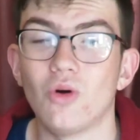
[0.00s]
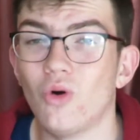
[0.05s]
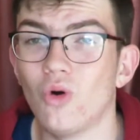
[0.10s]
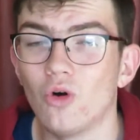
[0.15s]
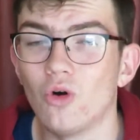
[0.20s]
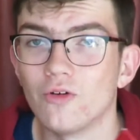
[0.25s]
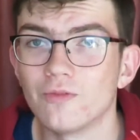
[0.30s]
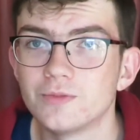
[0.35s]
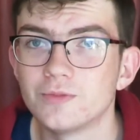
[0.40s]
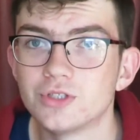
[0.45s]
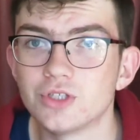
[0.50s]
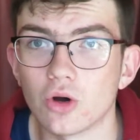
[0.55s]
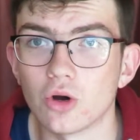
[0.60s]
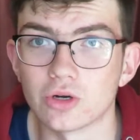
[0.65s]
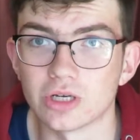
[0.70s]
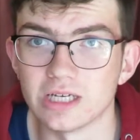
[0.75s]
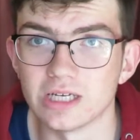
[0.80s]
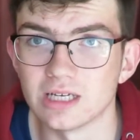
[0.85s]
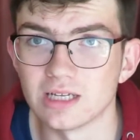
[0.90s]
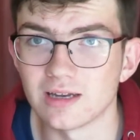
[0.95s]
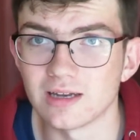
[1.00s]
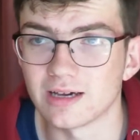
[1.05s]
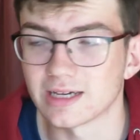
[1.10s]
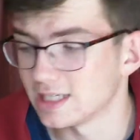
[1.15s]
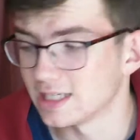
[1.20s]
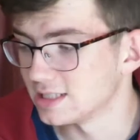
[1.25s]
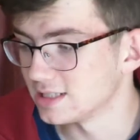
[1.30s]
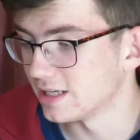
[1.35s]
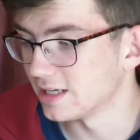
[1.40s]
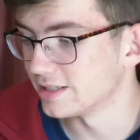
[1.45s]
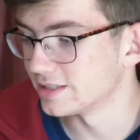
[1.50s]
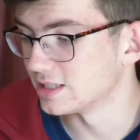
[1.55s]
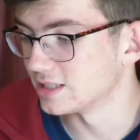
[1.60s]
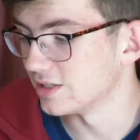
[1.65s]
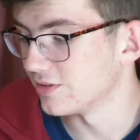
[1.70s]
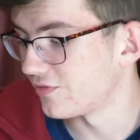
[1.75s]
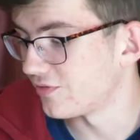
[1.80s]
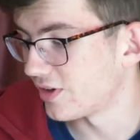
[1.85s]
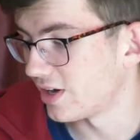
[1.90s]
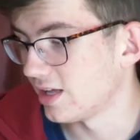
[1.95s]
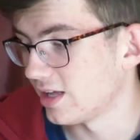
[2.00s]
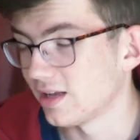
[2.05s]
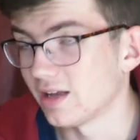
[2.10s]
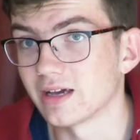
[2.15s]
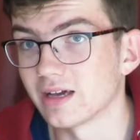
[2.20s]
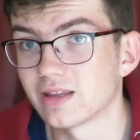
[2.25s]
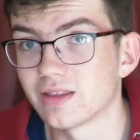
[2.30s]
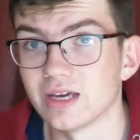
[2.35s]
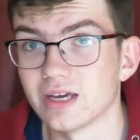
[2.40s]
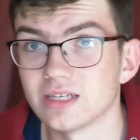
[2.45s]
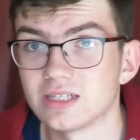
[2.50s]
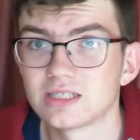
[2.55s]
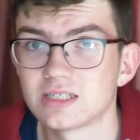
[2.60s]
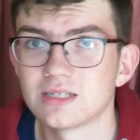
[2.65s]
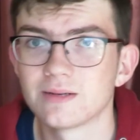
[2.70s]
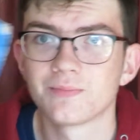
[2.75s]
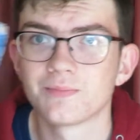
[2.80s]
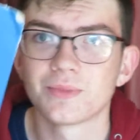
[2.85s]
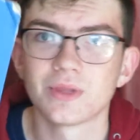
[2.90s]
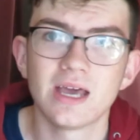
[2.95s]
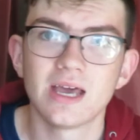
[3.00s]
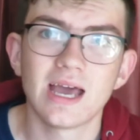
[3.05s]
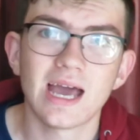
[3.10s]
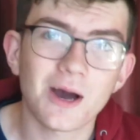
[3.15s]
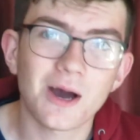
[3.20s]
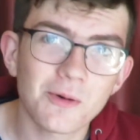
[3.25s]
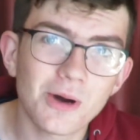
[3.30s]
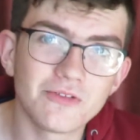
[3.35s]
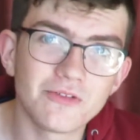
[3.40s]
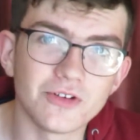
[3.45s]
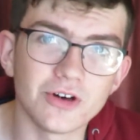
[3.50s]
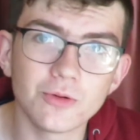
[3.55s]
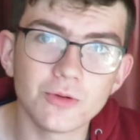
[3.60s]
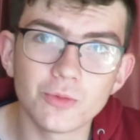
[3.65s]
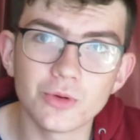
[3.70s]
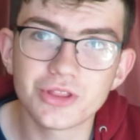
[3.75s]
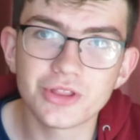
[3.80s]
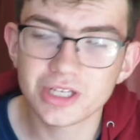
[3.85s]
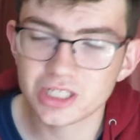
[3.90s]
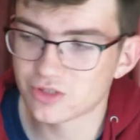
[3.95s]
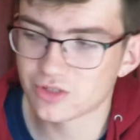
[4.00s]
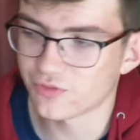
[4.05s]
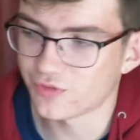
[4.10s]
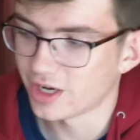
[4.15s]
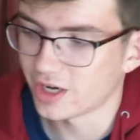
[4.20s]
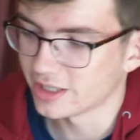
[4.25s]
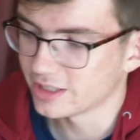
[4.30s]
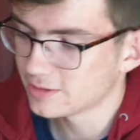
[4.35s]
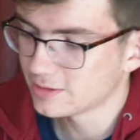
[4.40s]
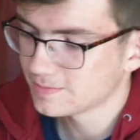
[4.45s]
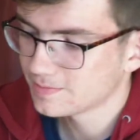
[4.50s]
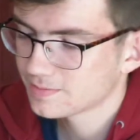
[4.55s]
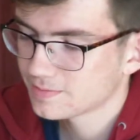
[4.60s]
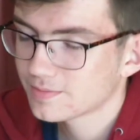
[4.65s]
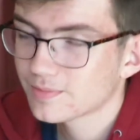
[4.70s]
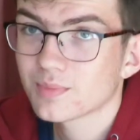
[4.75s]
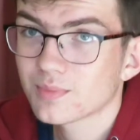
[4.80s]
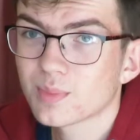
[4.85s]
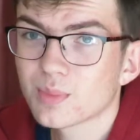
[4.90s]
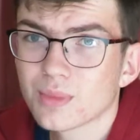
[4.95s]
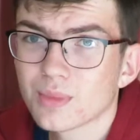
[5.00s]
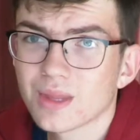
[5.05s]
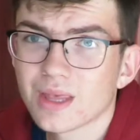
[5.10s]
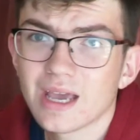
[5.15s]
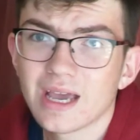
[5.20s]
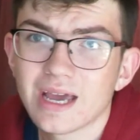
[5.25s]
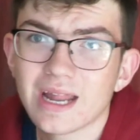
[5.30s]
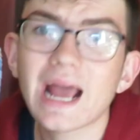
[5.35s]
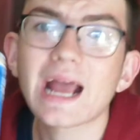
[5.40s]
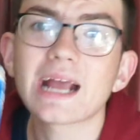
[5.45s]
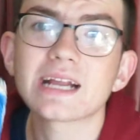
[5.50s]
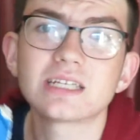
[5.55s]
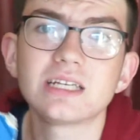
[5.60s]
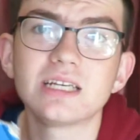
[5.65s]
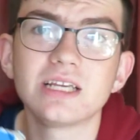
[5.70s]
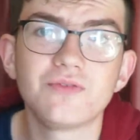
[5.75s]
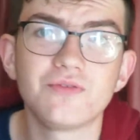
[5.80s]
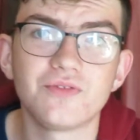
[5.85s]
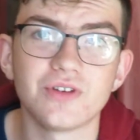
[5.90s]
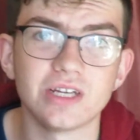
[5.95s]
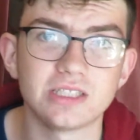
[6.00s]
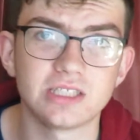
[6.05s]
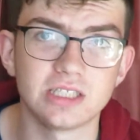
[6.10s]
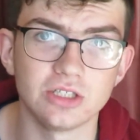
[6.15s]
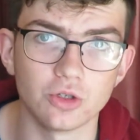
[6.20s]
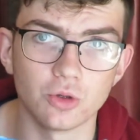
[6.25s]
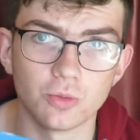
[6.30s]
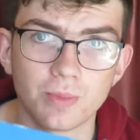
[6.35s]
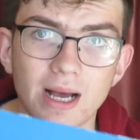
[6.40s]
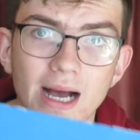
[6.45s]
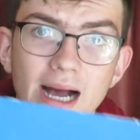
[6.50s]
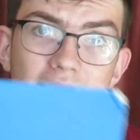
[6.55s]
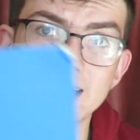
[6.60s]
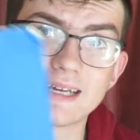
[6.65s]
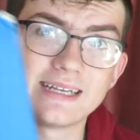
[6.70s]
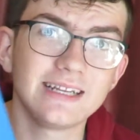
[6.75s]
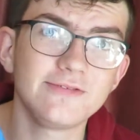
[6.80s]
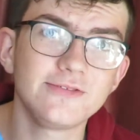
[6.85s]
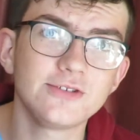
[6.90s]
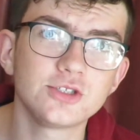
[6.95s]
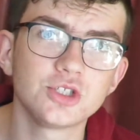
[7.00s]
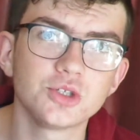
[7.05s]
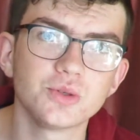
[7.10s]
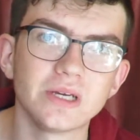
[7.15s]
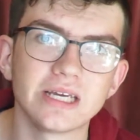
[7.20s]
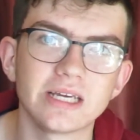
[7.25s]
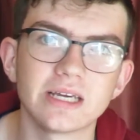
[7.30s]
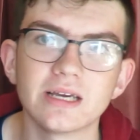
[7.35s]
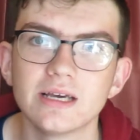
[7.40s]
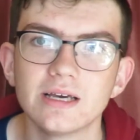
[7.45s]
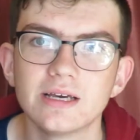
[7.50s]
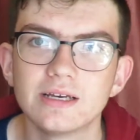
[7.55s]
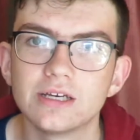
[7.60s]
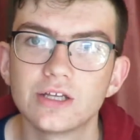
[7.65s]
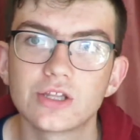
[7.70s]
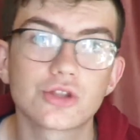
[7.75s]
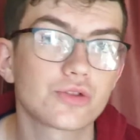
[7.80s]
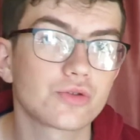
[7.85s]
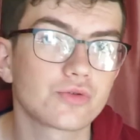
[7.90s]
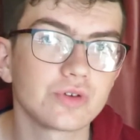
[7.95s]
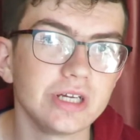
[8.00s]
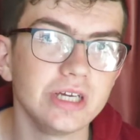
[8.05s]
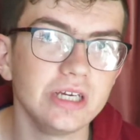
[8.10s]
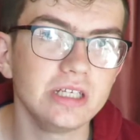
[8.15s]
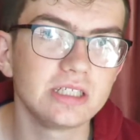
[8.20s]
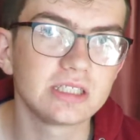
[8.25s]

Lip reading: or dog-eared like it does in a file like this. However, with this file, it actually fits in your bag, and if you're doing 3